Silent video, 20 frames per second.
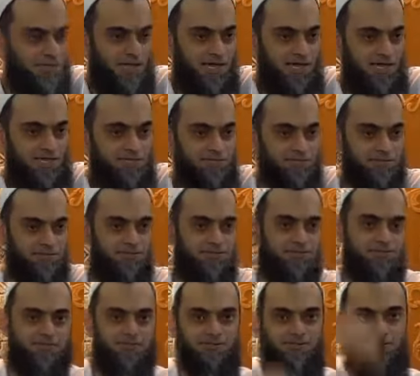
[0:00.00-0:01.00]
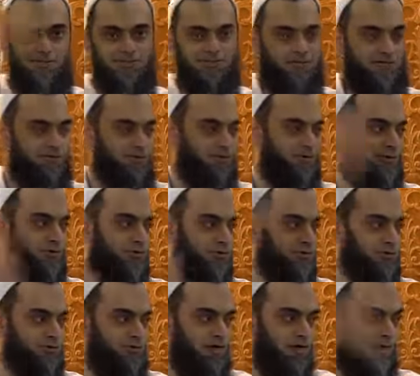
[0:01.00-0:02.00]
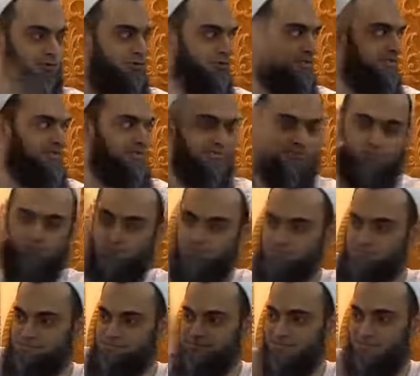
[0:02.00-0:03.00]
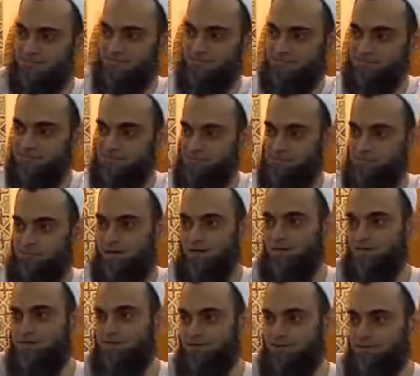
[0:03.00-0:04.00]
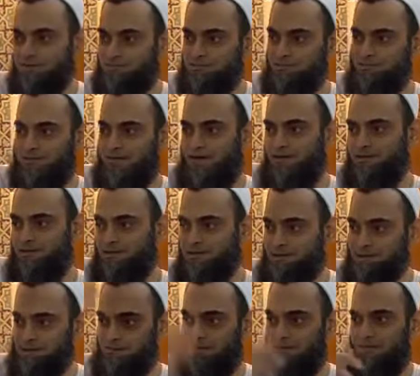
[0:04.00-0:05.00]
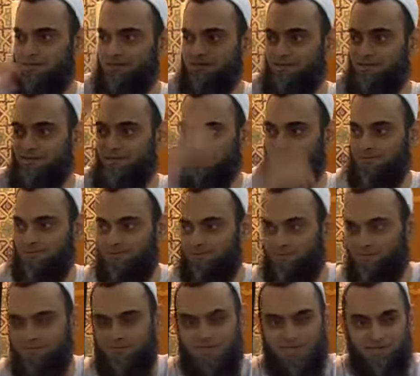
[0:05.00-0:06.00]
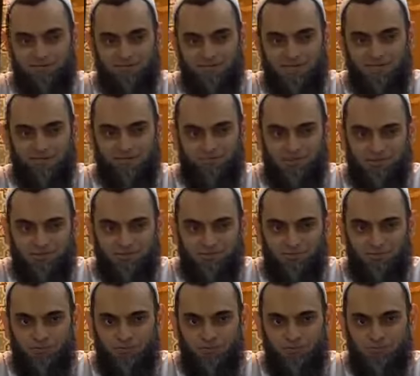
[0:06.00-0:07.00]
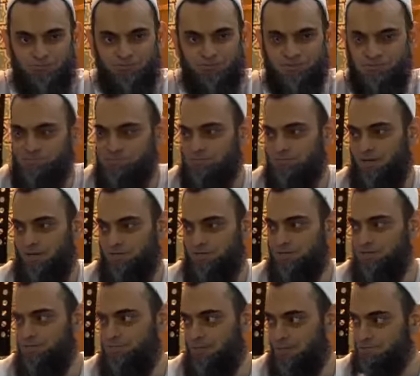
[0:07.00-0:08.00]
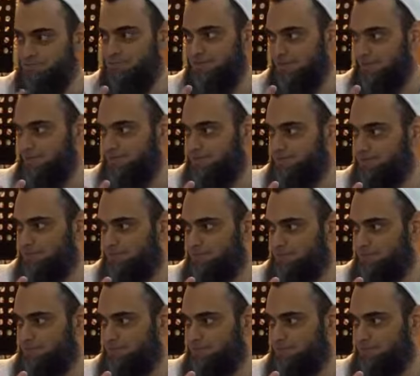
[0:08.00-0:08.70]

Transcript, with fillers: and the whole comments was saying, Subhanallah, Subhanallah, Subhanallah. I was like, what? What's so subhanallah about that?